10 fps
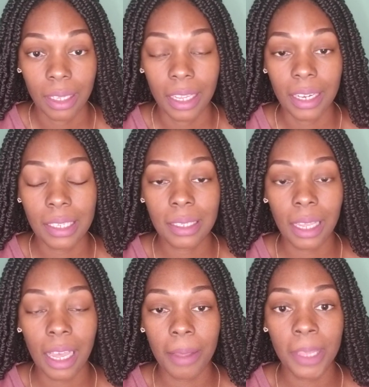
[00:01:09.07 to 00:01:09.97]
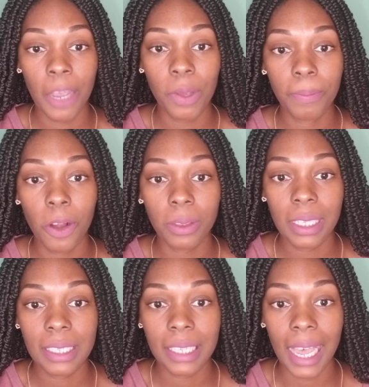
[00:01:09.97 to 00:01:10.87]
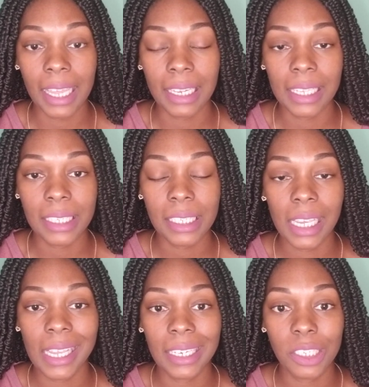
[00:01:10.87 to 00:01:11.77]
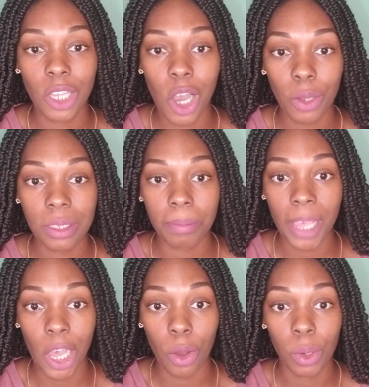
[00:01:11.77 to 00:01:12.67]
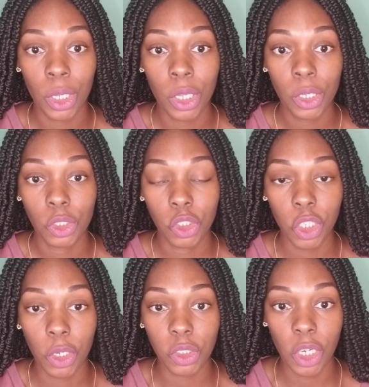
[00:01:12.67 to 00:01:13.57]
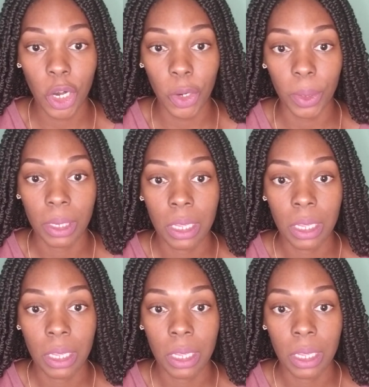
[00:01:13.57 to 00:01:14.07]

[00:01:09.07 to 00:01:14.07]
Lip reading: It is time that we broke the silence and talked about church hurt.